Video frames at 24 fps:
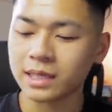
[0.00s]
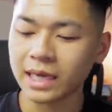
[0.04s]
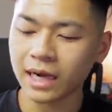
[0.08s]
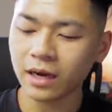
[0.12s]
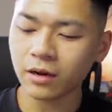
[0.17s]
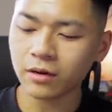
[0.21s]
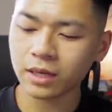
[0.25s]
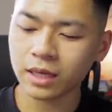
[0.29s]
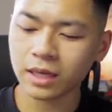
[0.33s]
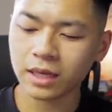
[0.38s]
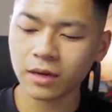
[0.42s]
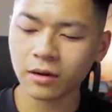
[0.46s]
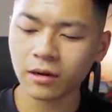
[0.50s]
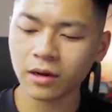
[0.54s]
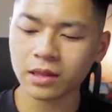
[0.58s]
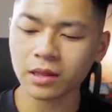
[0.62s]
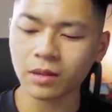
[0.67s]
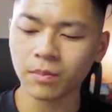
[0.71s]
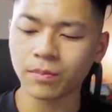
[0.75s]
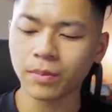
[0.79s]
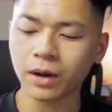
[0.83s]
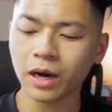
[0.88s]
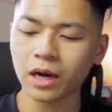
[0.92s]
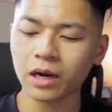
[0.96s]
Down here at the
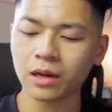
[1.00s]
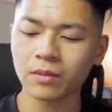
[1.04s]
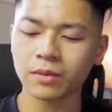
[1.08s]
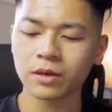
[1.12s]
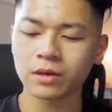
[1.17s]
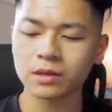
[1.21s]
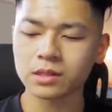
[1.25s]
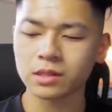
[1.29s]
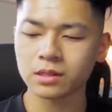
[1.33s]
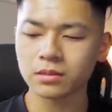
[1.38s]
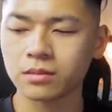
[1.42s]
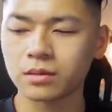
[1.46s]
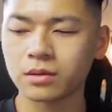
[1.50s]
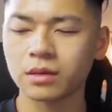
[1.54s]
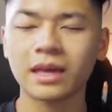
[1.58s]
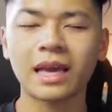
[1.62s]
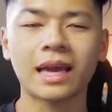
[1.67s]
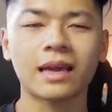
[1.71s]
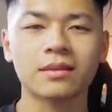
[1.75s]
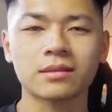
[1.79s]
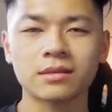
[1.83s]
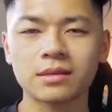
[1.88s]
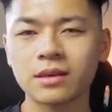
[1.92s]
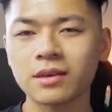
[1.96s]
bottom, there's, you
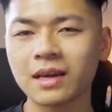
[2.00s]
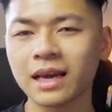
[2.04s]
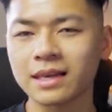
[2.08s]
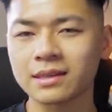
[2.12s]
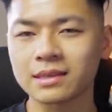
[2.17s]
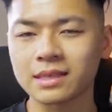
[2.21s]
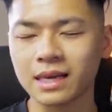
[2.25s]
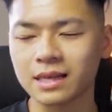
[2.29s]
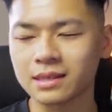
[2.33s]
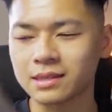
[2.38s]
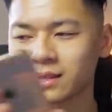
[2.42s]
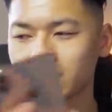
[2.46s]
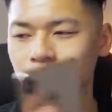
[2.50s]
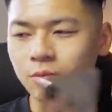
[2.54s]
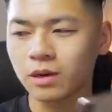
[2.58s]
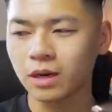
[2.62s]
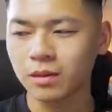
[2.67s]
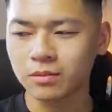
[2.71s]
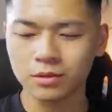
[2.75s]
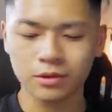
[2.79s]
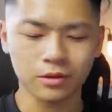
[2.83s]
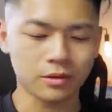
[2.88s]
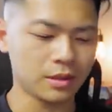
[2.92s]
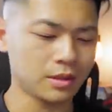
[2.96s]
guys you guys can't see what
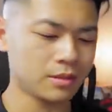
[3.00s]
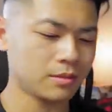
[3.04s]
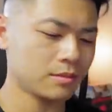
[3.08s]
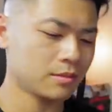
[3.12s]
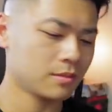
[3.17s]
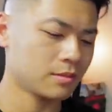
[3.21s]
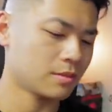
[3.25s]
I'm doing.